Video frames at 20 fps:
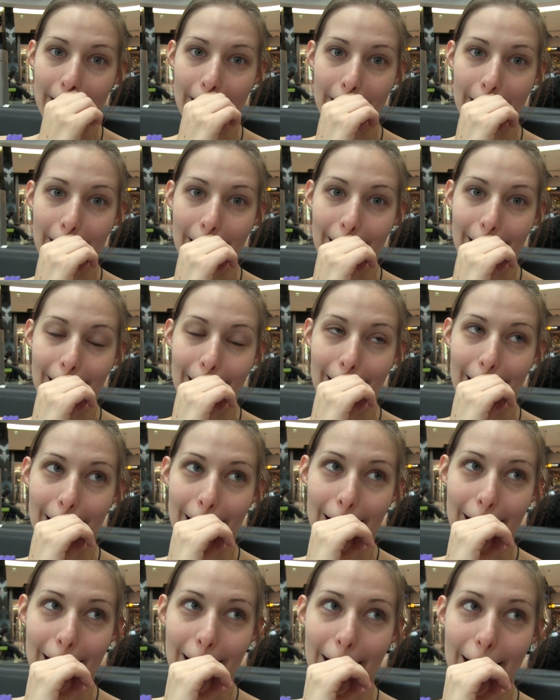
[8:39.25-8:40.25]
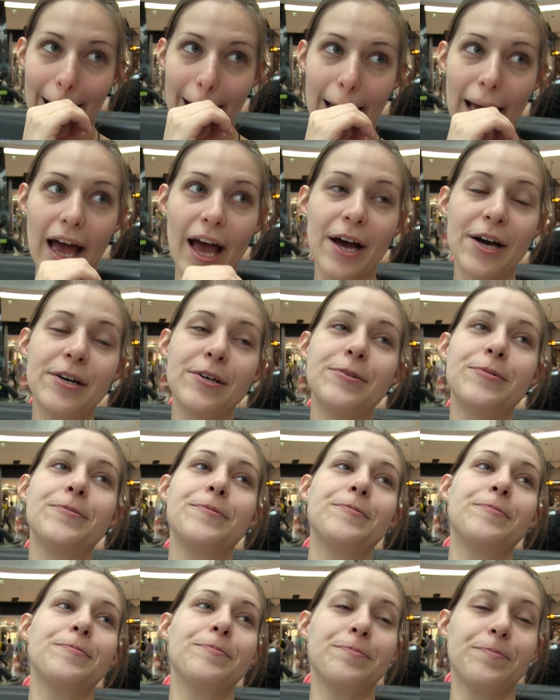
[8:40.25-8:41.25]
for us, and we left at
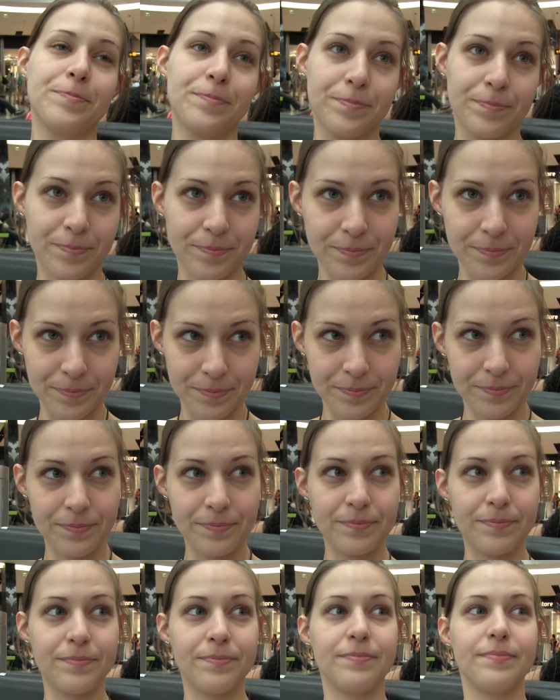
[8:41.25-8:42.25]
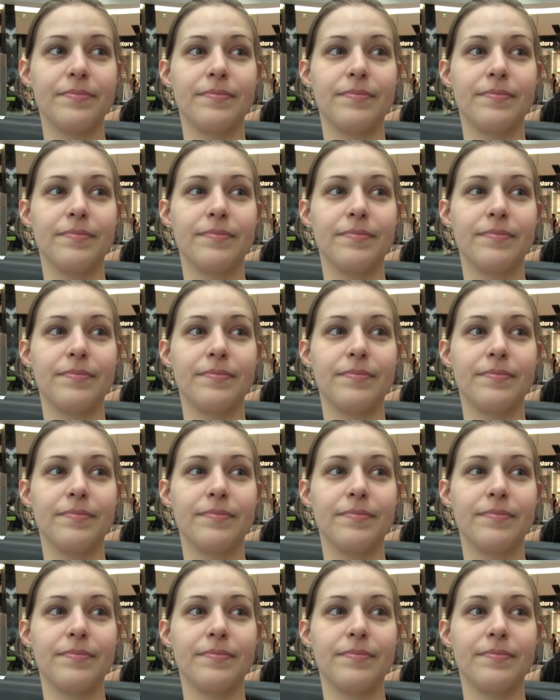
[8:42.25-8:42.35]
8.30 a.m.